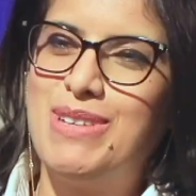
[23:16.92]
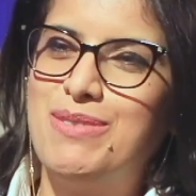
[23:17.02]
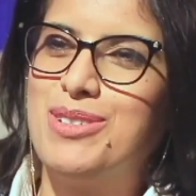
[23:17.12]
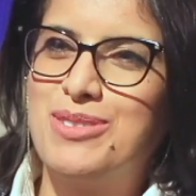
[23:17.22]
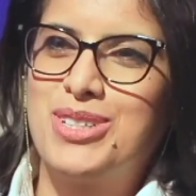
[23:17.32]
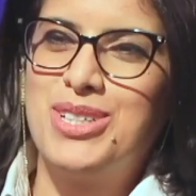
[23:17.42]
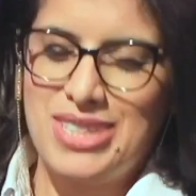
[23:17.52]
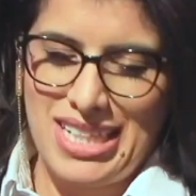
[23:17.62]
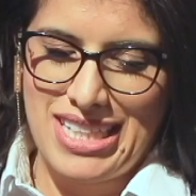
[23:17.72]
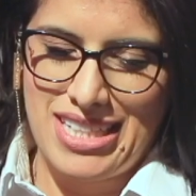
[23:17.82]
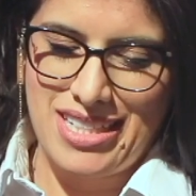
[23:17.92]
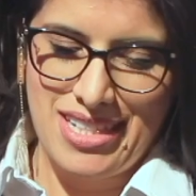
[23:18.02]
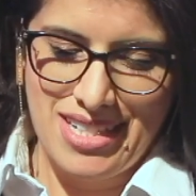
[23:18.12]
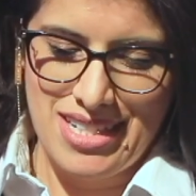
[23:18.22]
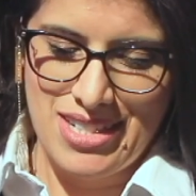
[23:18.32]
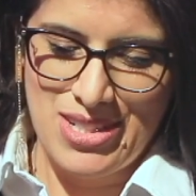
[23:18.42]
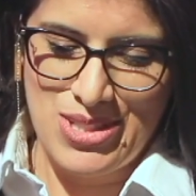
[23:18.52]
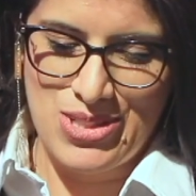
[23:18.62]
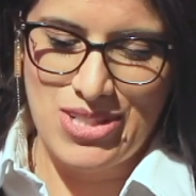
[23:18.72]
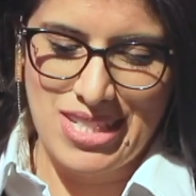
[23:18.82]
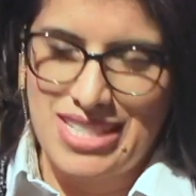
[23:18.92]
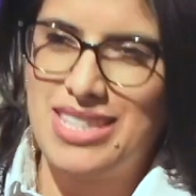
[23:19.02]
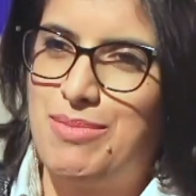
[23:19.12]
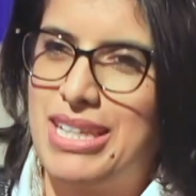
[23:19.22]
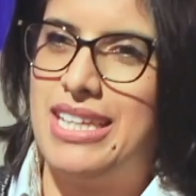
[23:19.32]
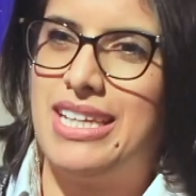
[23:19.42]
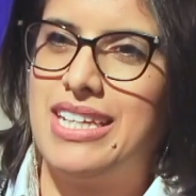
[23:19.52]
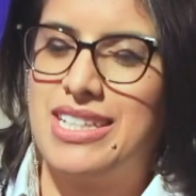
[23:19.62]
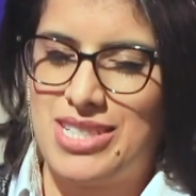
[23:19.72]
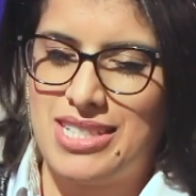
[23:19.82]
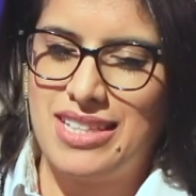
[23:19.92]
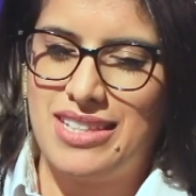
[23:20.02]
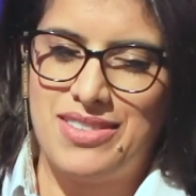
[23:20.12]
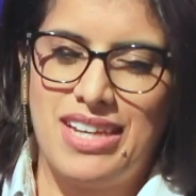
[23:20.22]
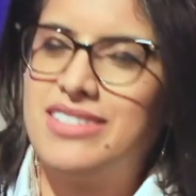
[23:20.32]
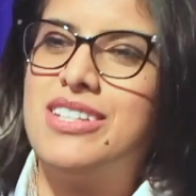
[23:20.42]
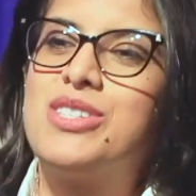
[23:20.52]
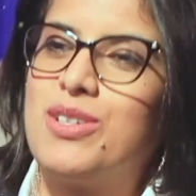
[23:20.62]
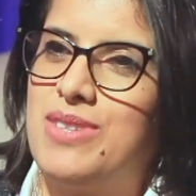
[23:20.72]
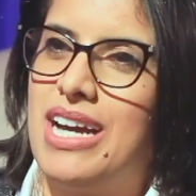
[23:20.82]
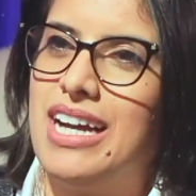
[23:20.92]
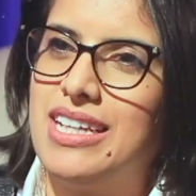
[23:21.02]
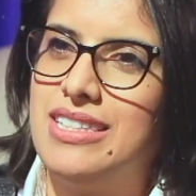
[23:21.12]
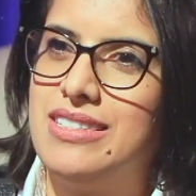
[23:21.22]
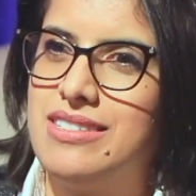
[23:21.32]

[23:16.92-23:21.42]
people will go like just in the beginning, just at the entrance of the island,